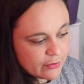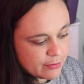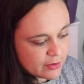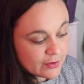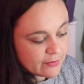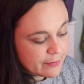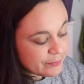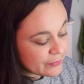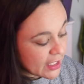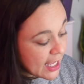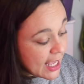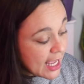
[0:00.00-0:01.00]
beautiful.
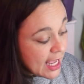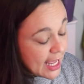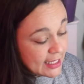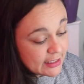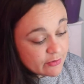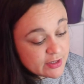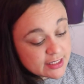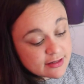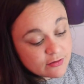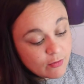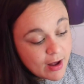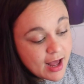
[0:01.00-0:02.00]
And the
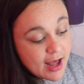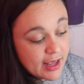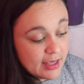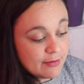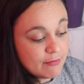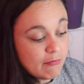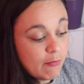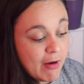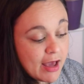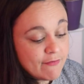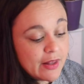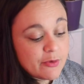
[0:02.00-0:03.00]
reason why
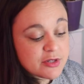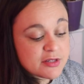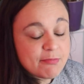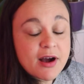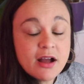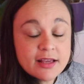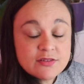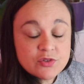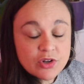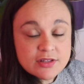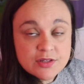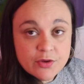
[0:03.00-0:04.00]
my flower spike is
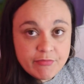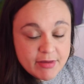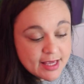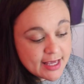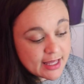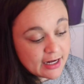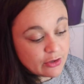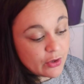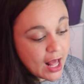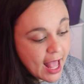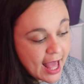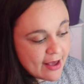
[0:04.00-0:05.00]
not so big and I don't
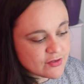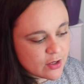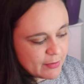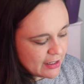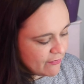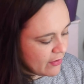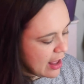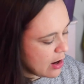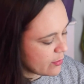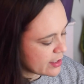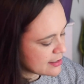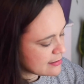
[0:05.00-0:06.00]
have so many
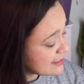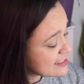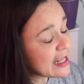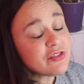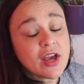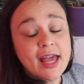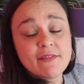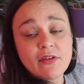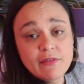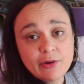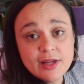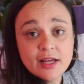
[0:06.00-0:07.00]
flowers is that I have a
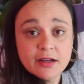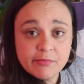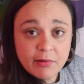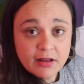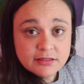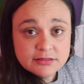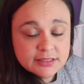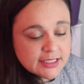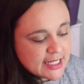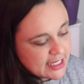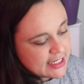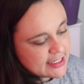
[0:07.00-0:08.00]
very young plant.
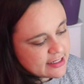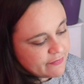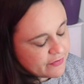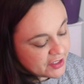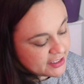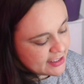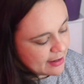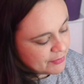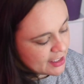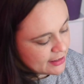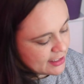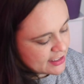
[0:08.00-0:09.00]
It's the first time
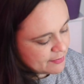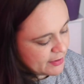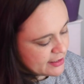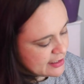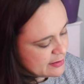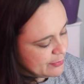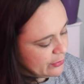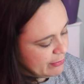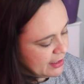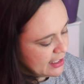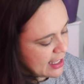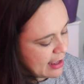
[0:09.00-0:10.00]
that this plant is
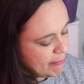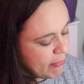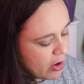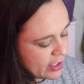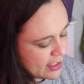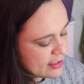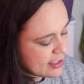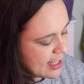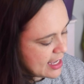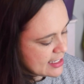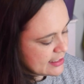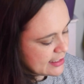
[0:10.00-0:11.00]
blooming. I bought it
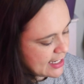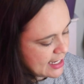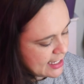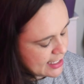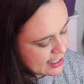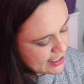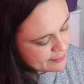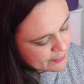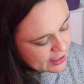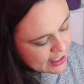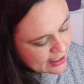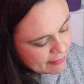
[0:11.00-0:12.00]
as a
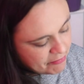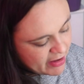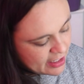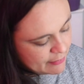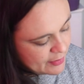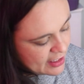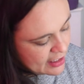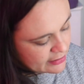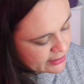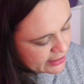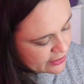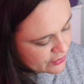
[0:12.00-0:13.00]
baby. I
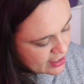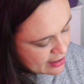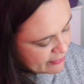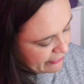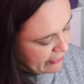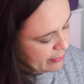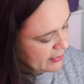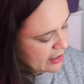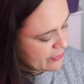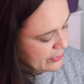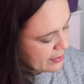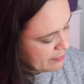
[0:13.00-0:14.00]
think it came from
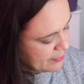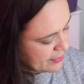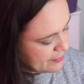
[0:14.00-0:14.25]
Europe.